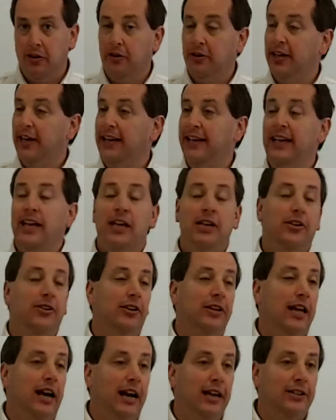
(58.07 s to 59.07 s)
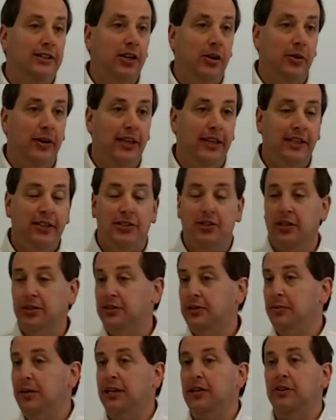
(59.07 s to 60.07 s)
Okay, you're not doing it
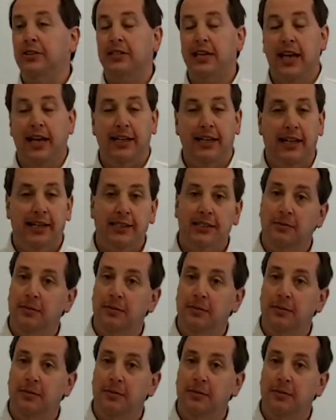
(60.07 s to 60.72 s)
just to be entertaining,